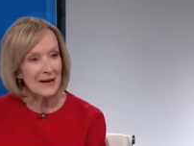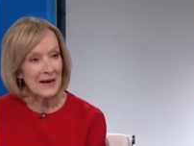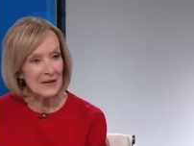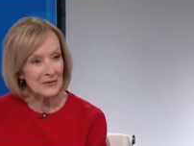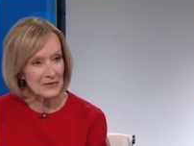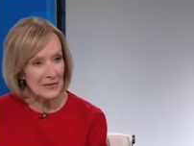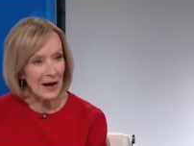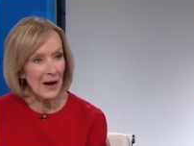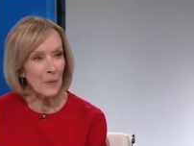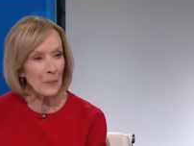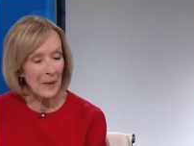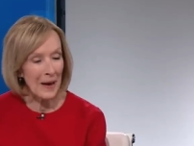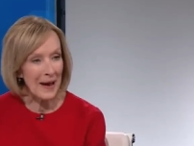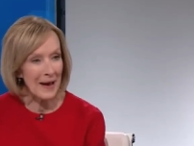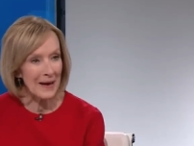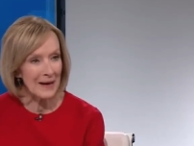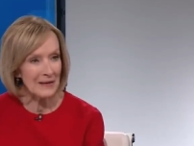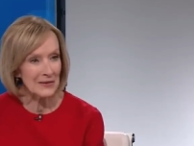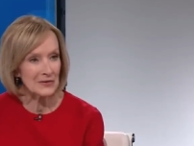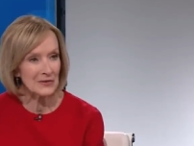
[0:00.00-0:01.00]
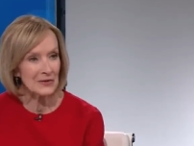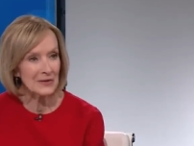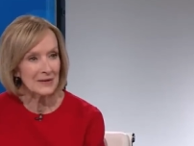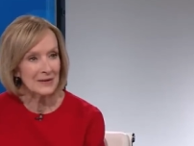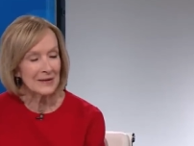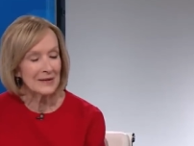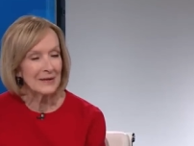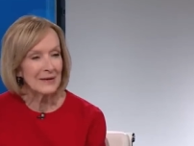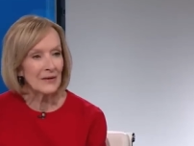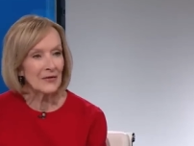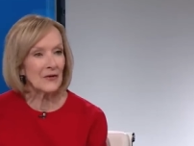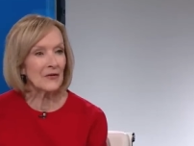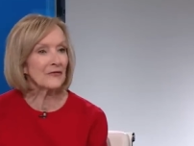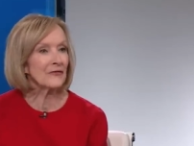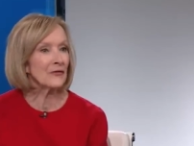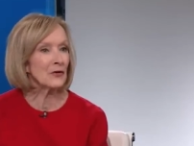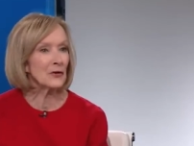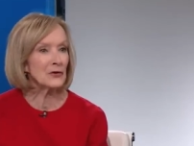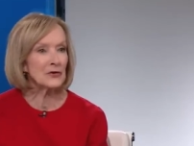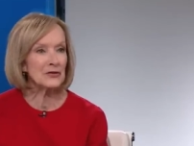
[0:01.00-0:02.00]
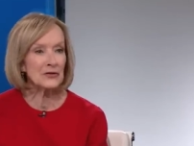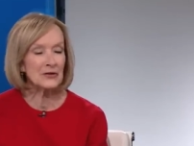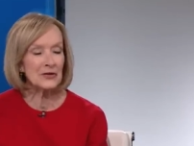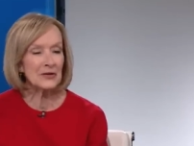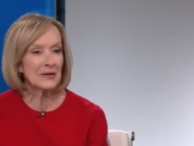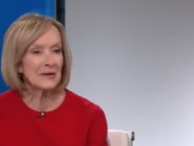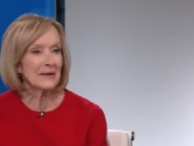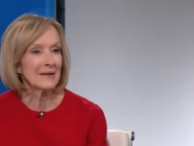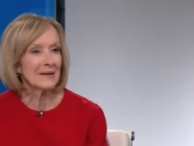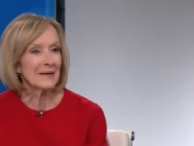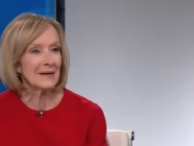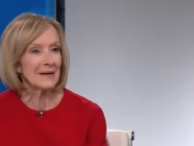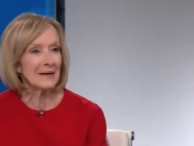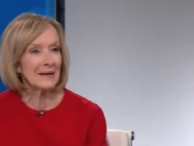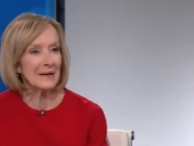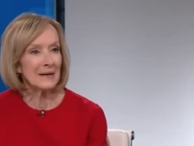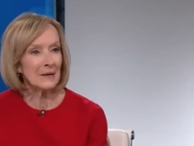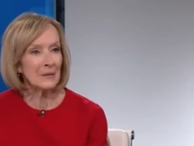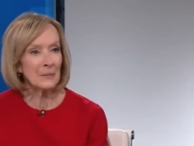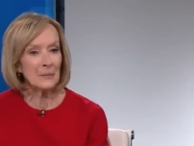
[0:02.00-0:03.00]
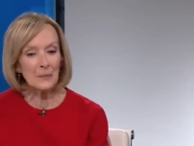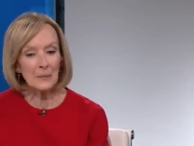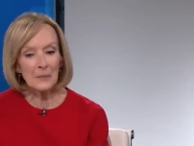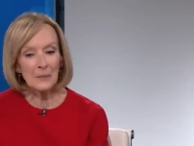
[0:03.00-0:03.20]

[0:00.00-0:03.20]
has now passed the first Uh,